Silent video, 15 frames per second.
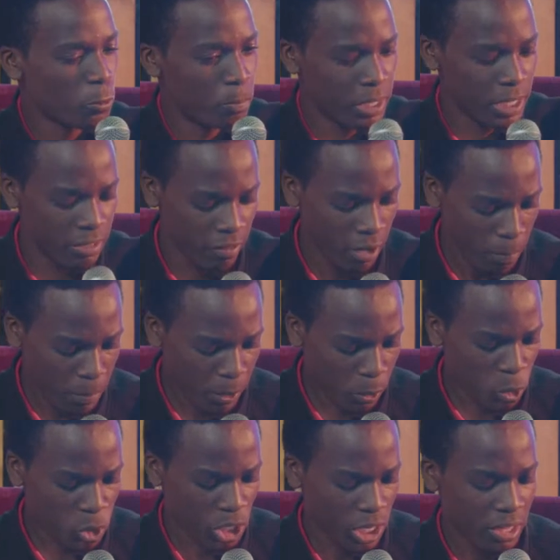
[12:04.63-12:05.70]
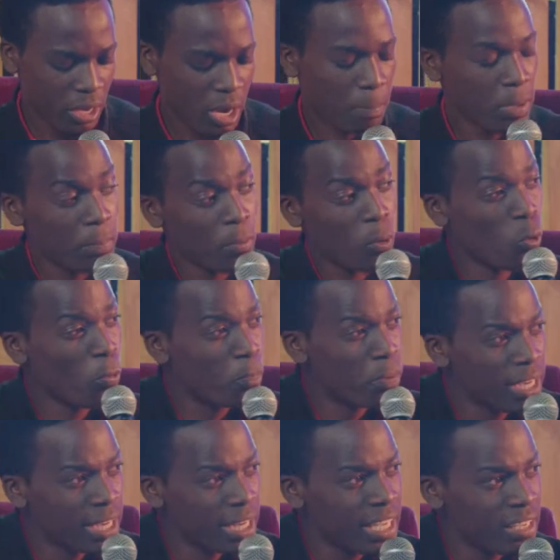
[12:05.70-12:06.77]
you believe, because there are people who
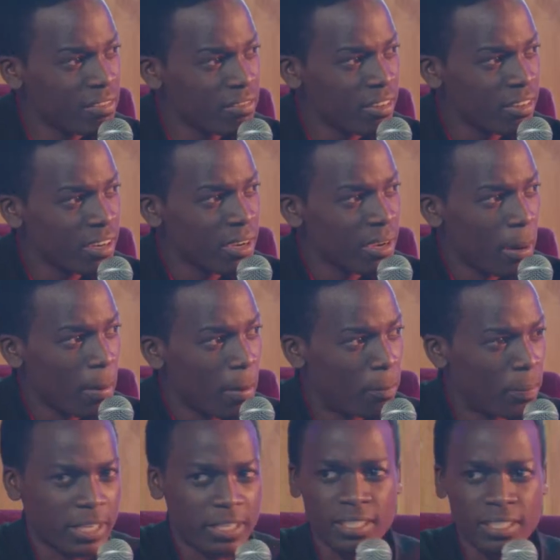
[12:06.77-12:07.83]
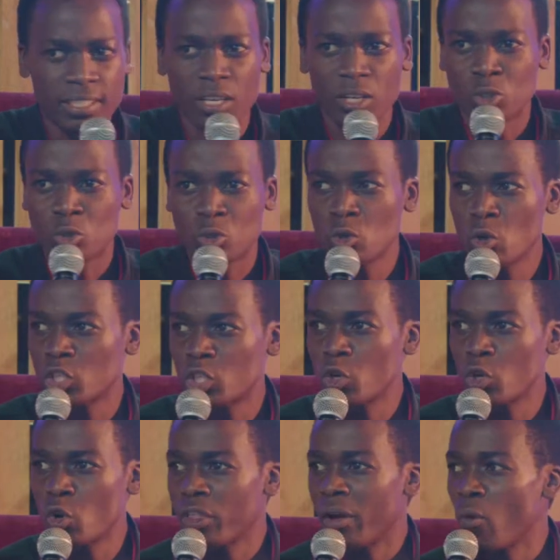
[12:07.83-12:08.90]
believe but do not
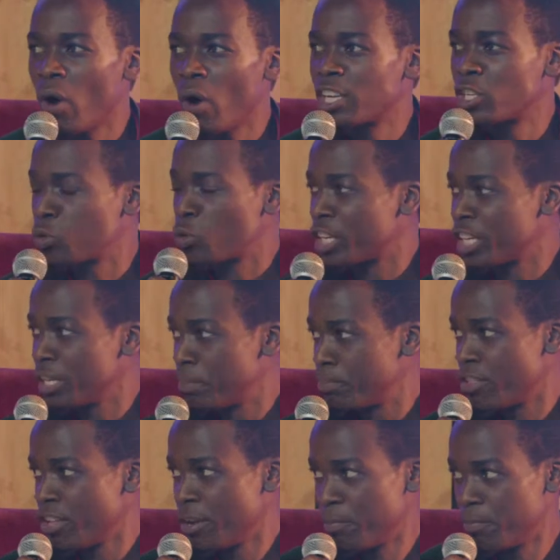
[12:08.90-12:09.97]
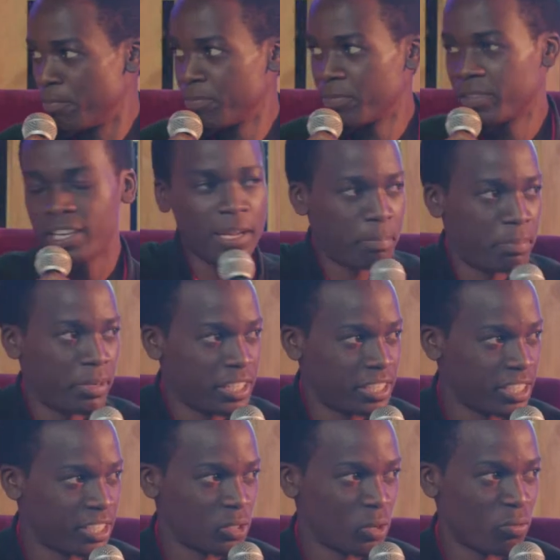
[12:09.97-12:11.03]
know the word to keep them in the
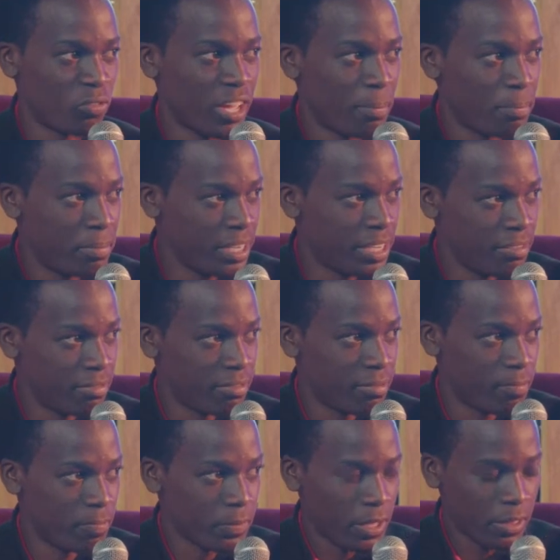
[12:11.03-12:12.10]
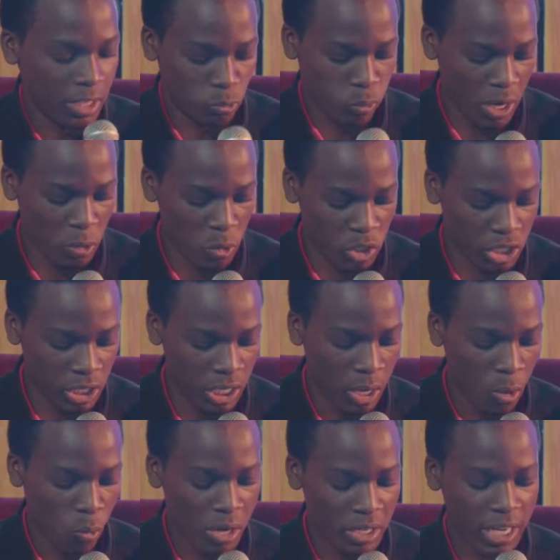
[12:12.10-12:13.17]
places of their belief. That's why you see,
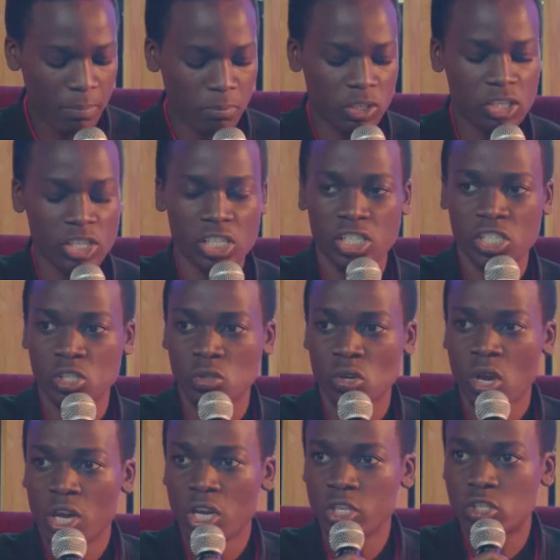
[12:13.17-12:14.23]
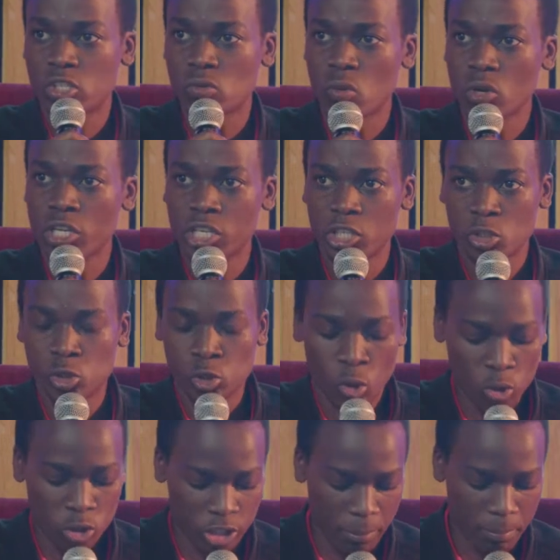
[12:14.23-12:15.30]
one time Jesus is quoted in
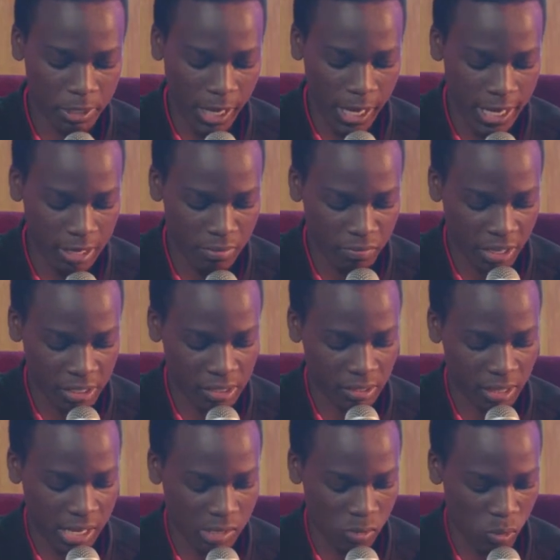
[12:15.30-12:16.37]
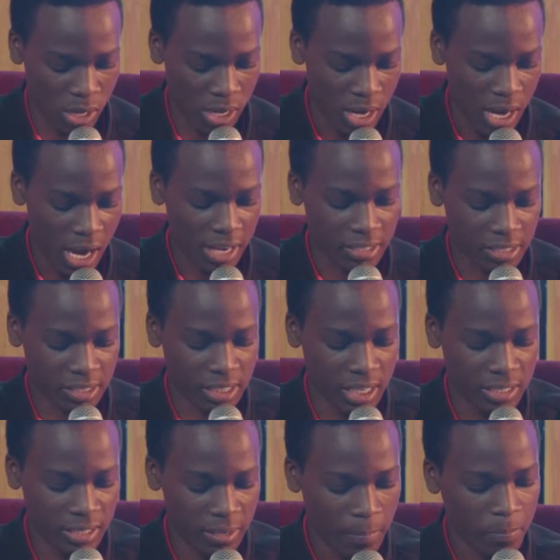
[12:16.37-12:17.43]
John chapter 8, verse 31, as he
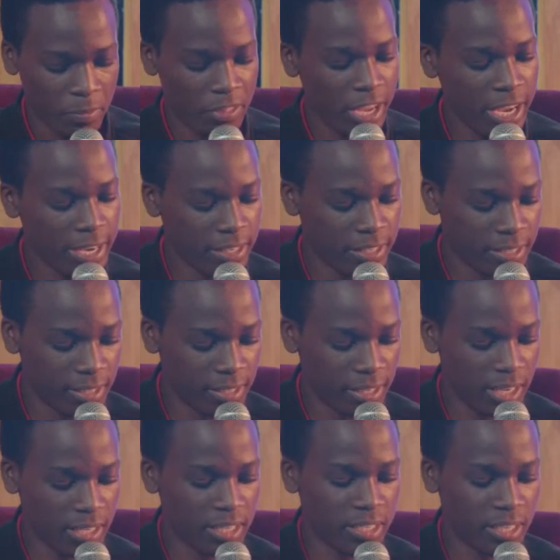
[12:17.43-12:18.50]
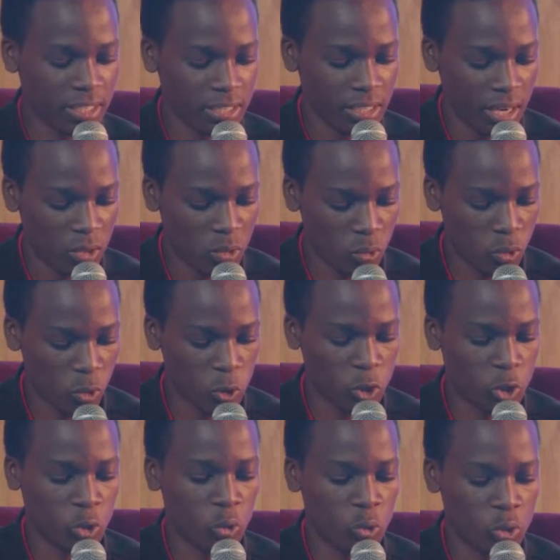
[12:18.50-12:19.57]
says, then say Jesus to those
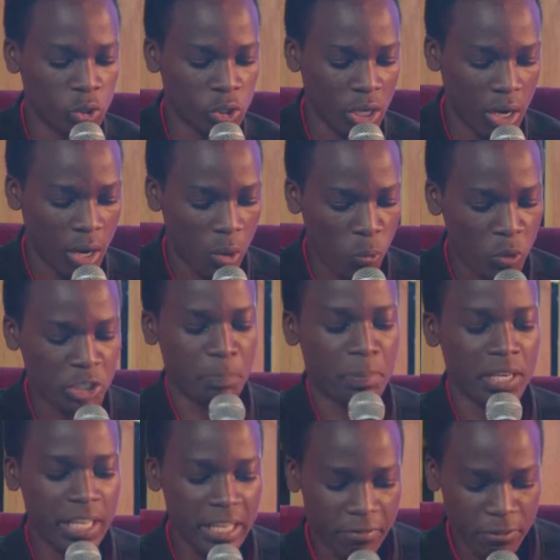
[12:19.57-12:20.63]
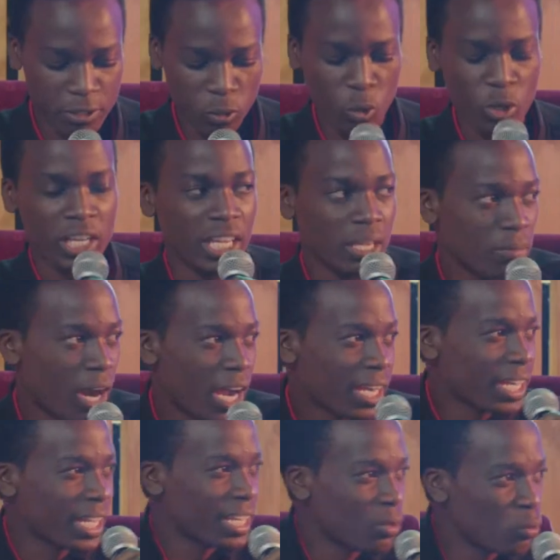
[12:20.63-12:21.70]
Jews which believed on him,
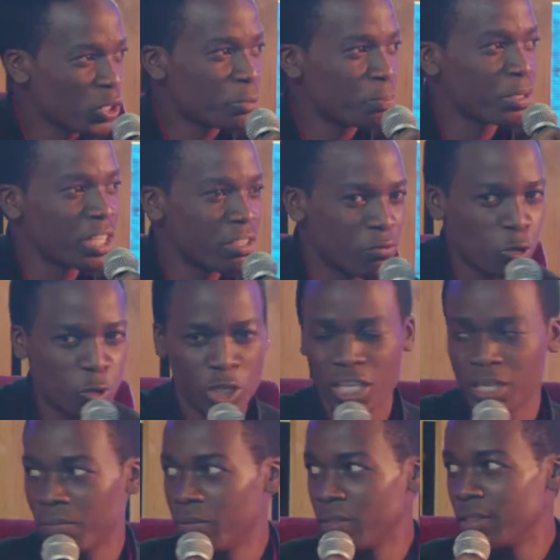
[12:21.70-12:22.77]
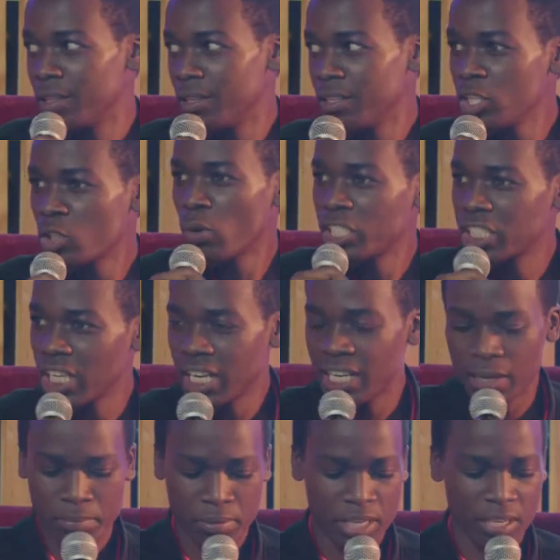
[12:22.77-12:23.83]
underline, which believed on him. These ones had
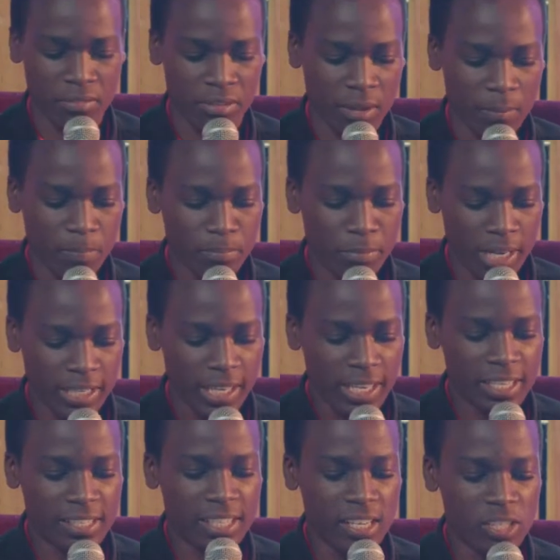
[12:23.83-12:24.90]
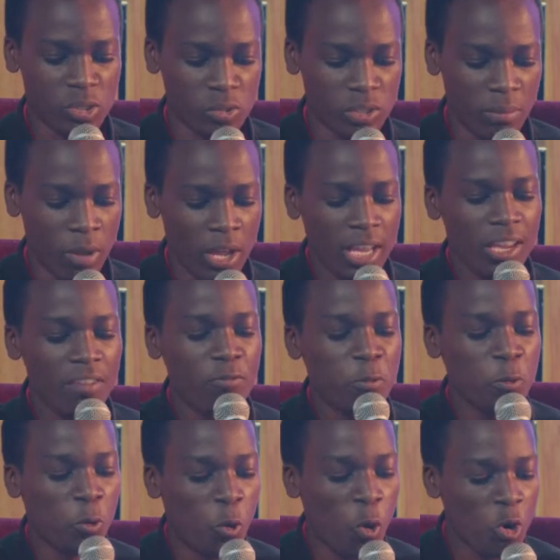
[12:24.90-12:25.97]
the belief, but he says to them, if
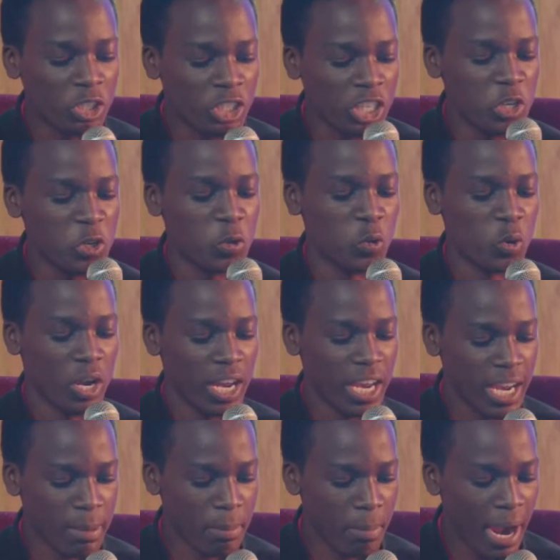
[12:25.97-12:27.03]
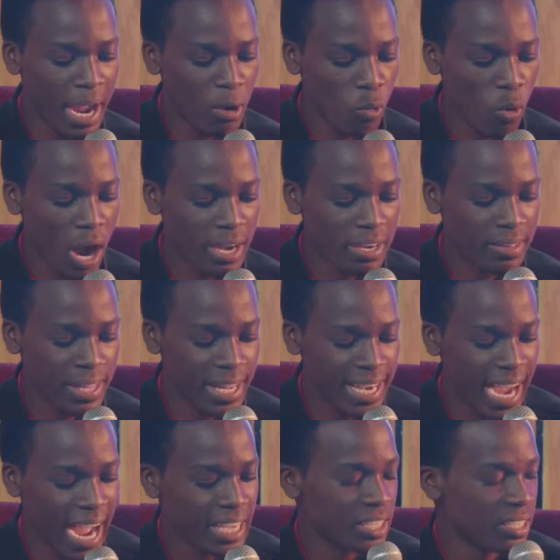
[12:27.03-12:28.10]
you continue in my word, then
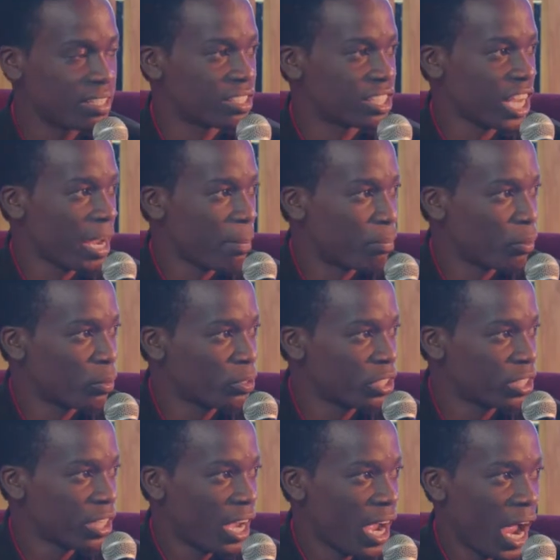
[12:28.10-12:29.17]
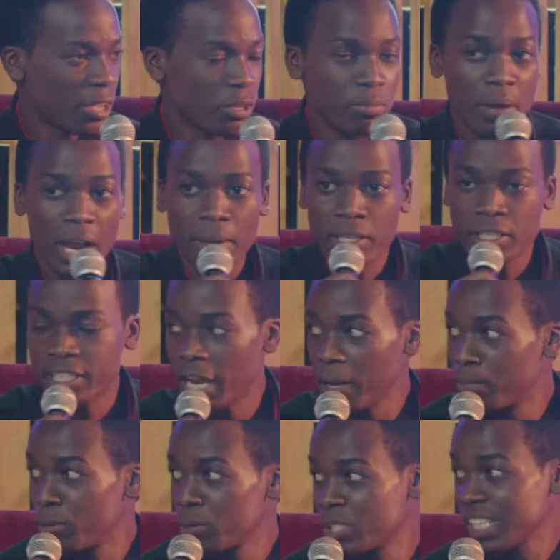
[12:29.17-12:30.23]
are you disciples? Are you my
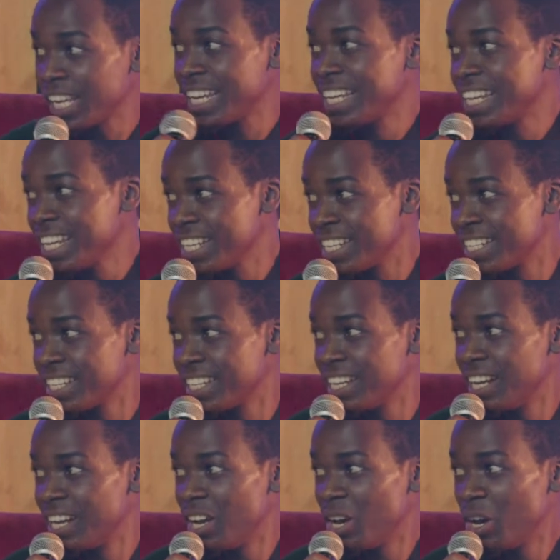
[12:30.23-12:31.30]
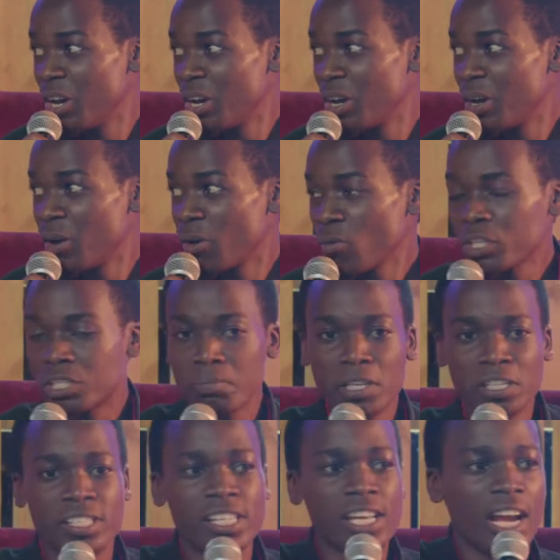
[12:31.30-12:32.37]
disciples indeed? Which
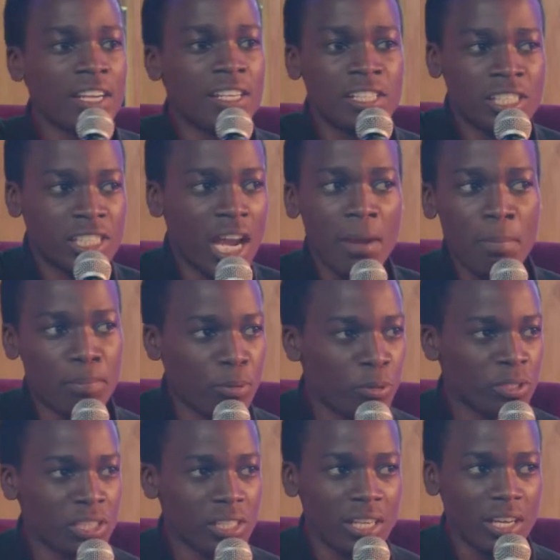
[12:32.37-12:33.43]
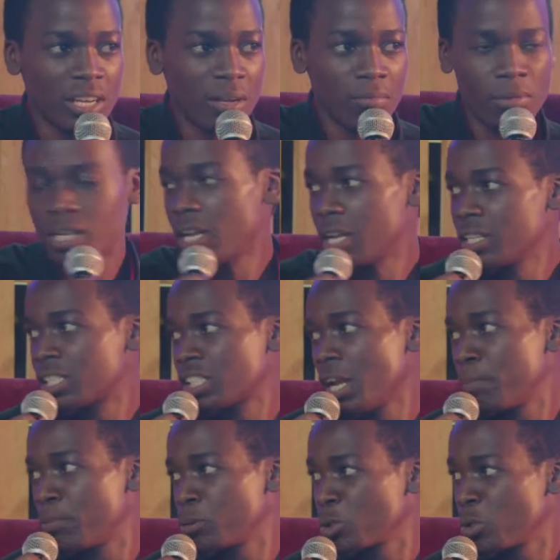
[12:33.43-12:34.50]
means they are disciples, but they are
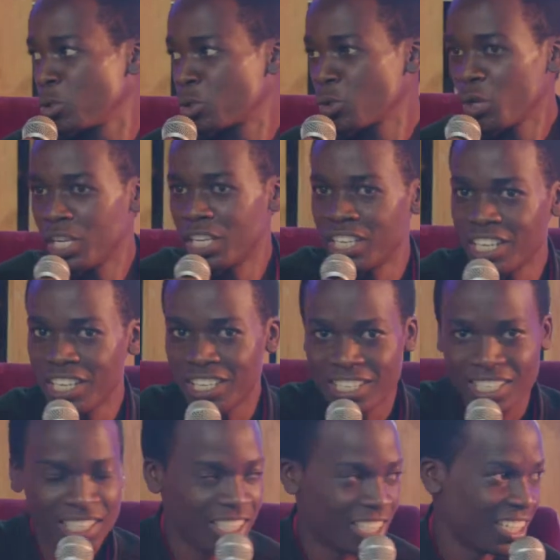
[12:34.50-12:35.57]
disciples also indeed.